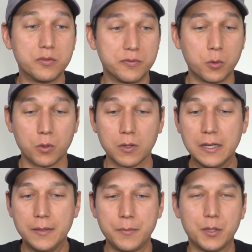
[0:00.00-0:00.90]
for
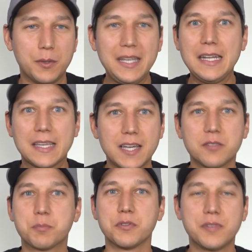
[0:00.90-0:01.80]
any kind
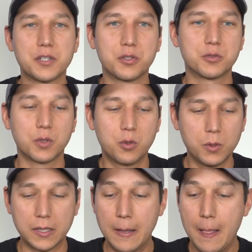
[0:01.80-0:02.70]
of professional
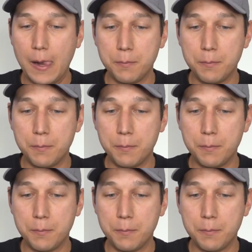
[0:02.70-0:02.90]
recording,